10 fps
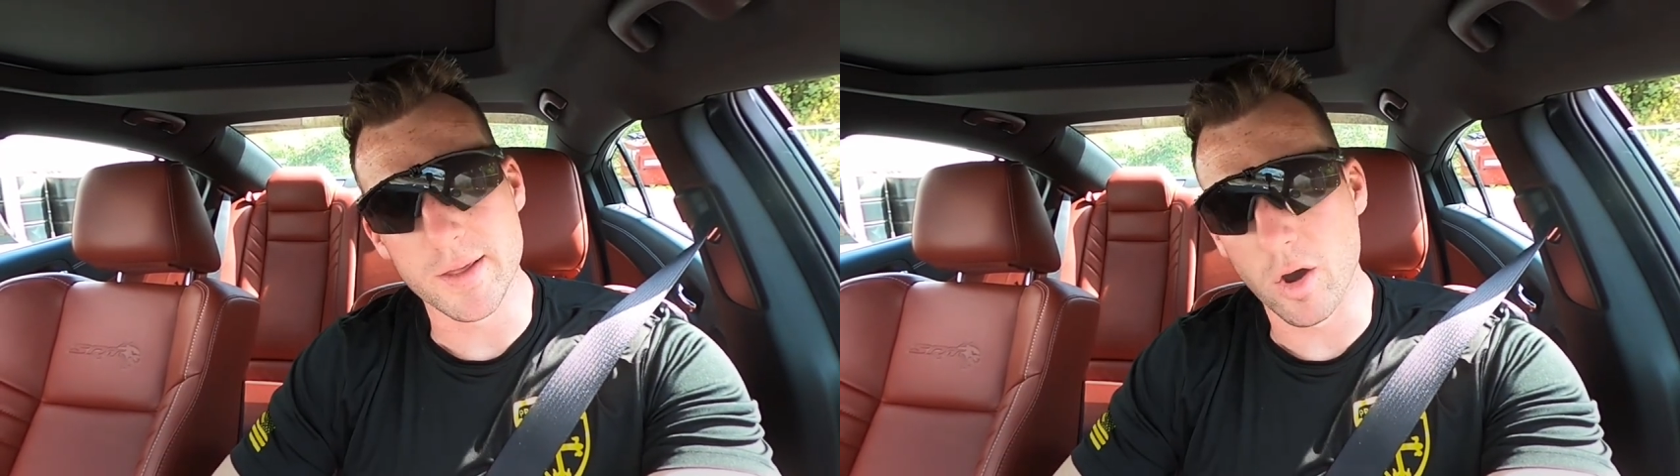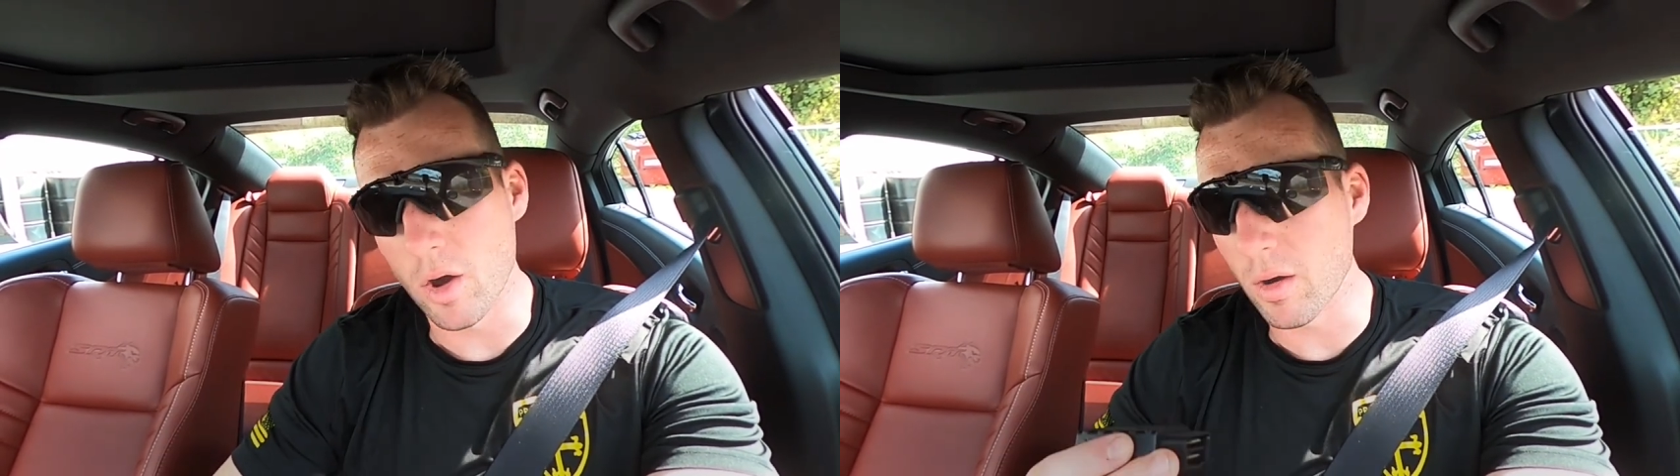
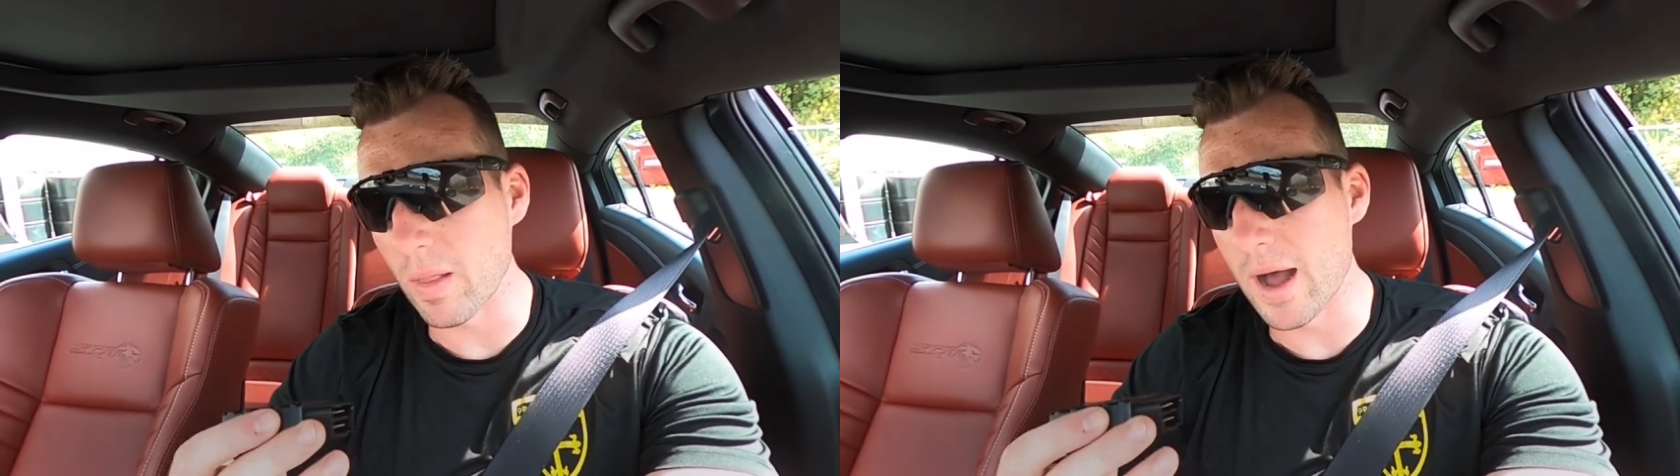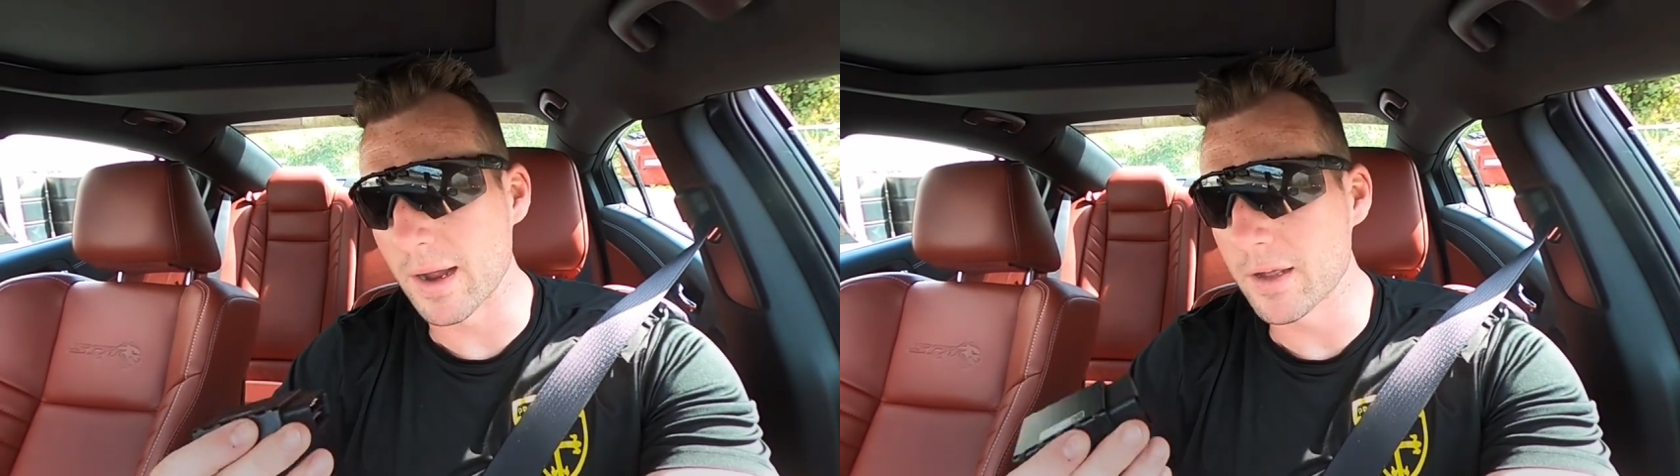
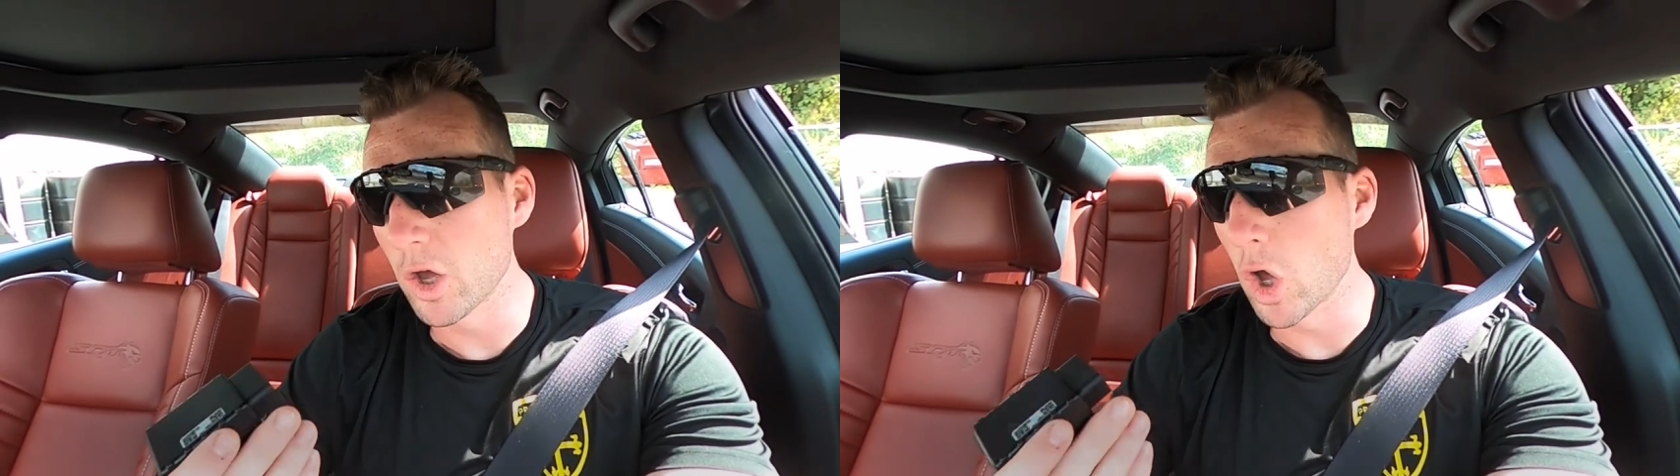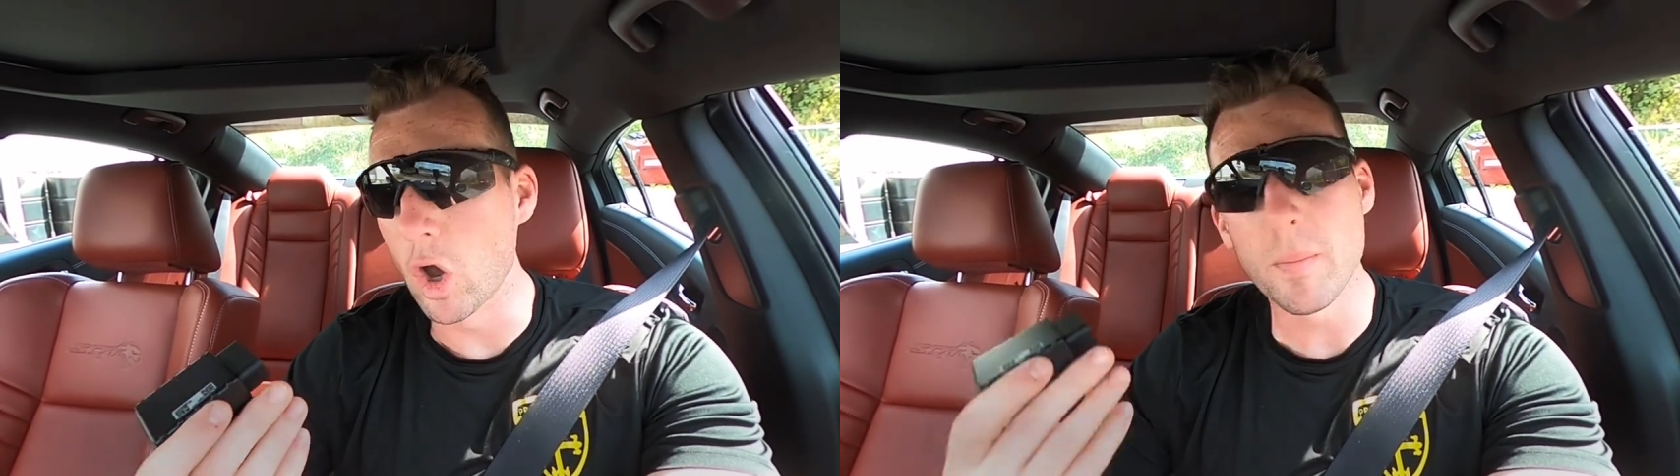Carlock
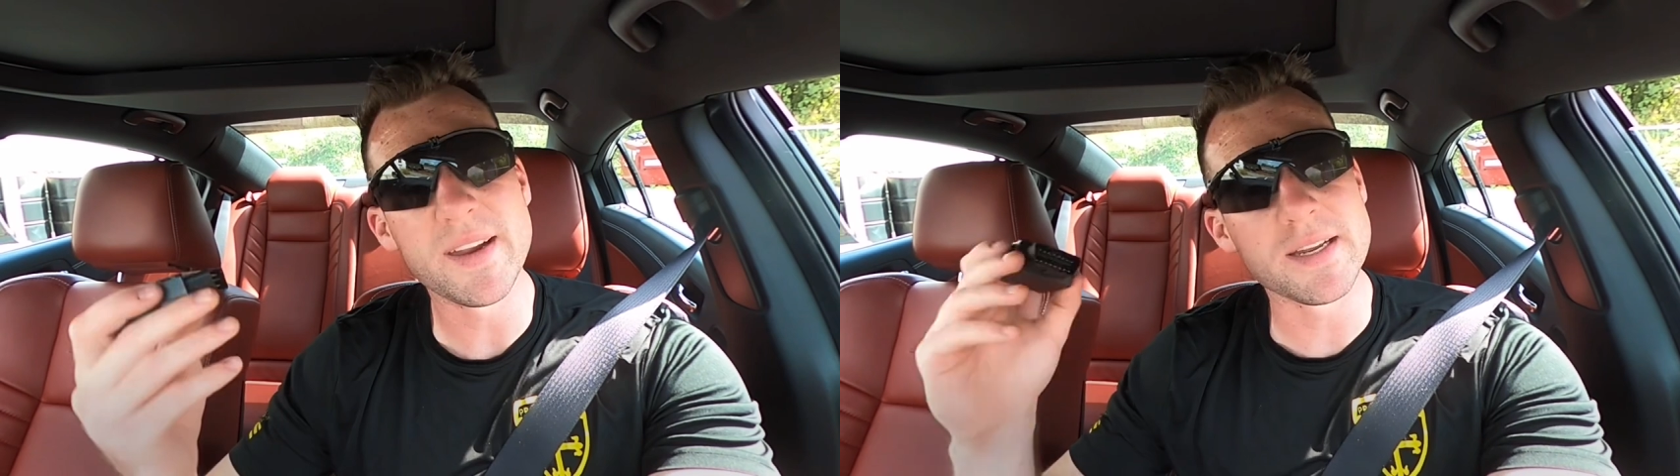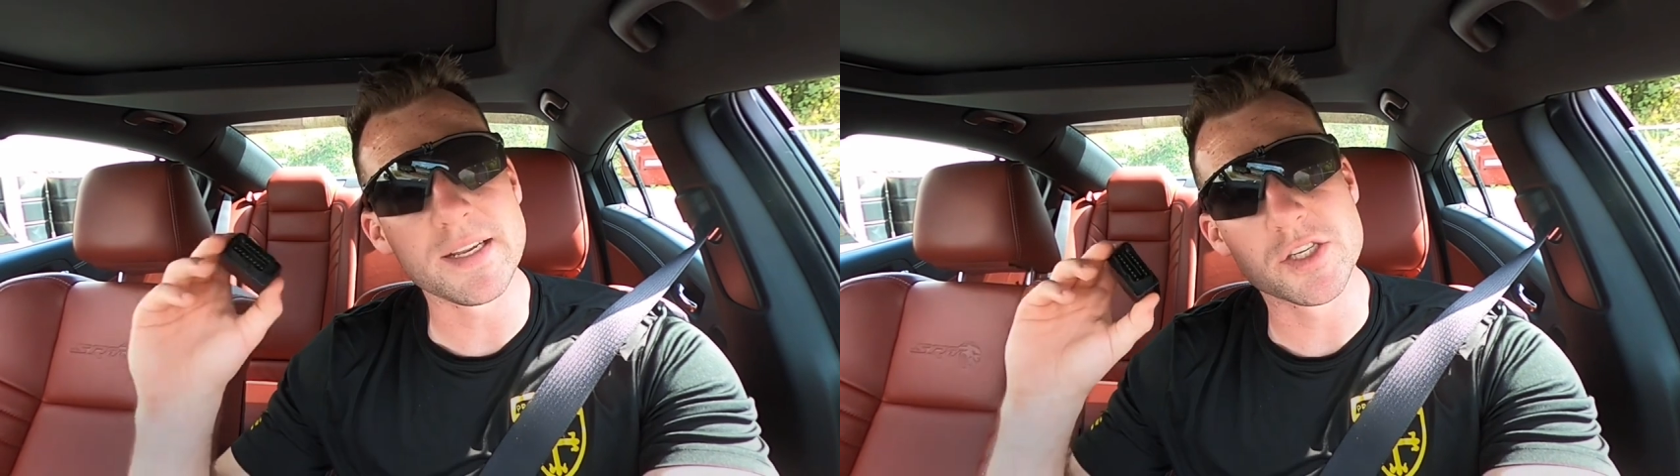
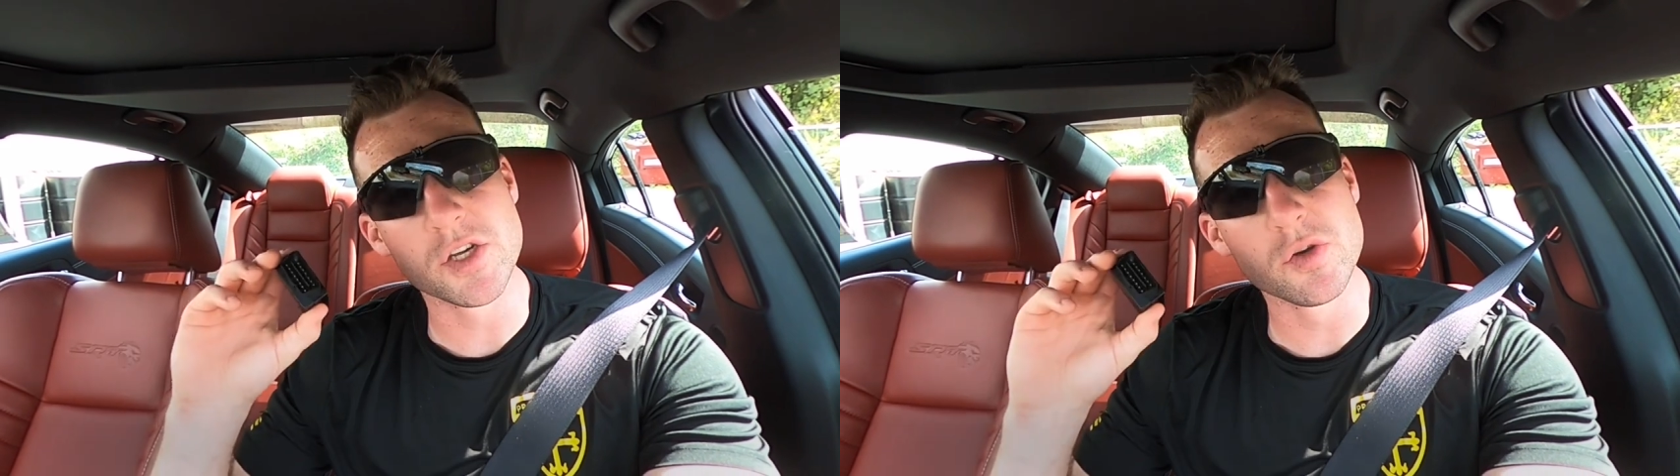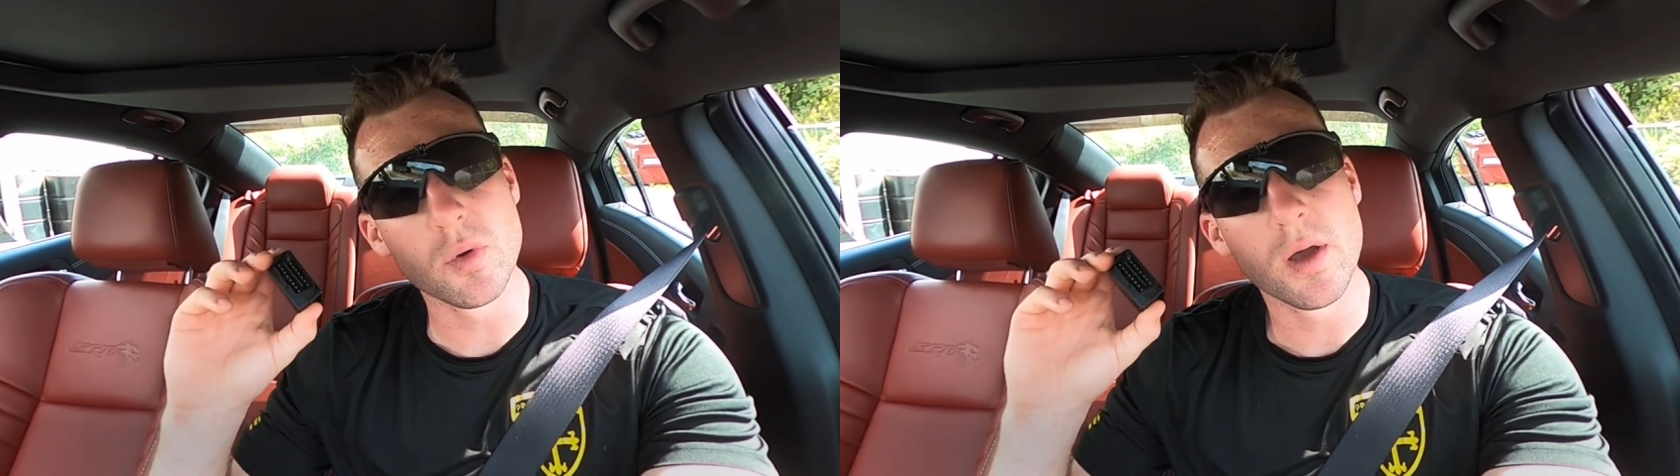
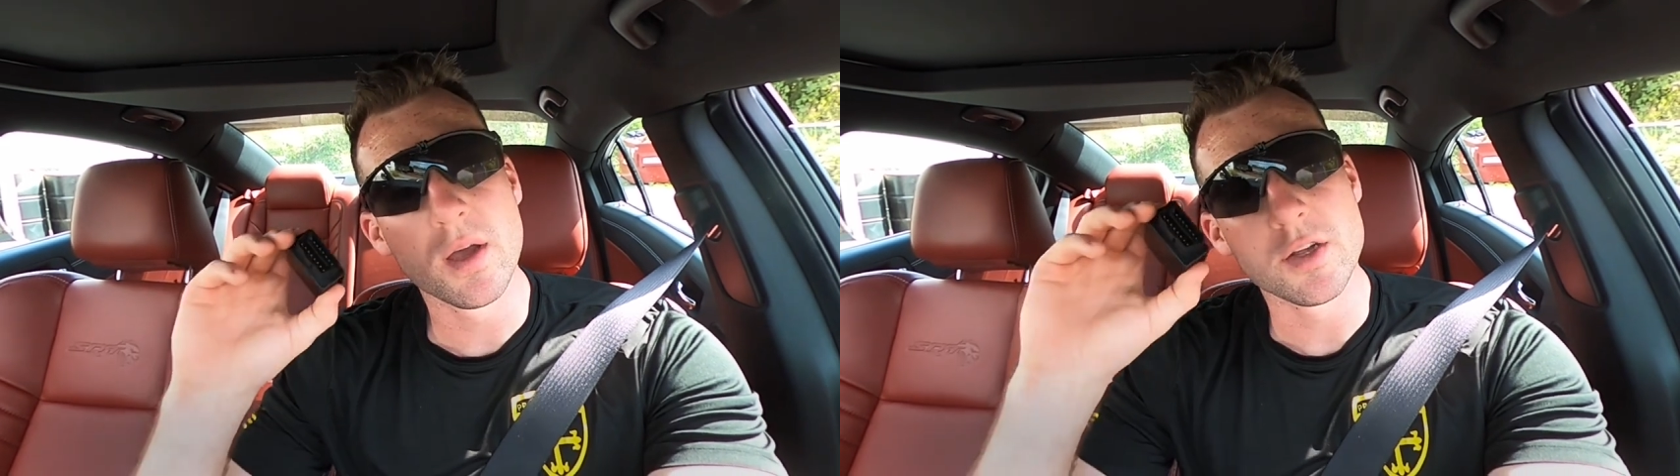OBD2